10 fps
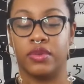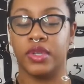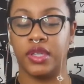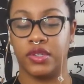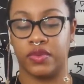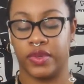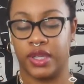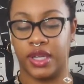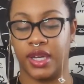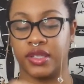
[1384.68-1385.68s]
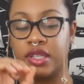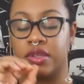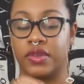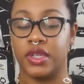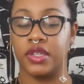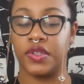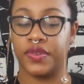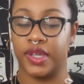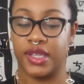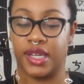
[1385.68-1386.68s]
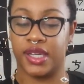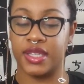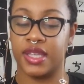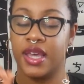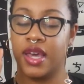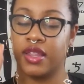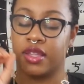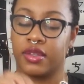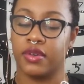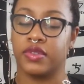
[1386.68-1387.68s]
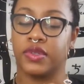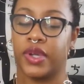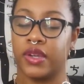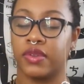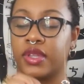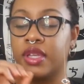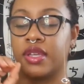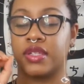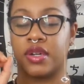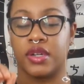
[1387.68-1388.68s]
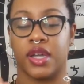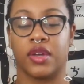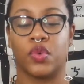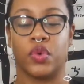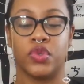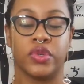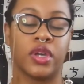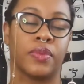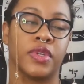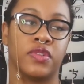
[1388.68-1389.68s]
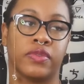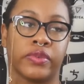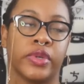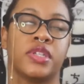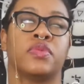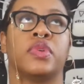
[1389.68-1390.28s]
need to realize, and you need to realize that those greater things are not going to come into fruition.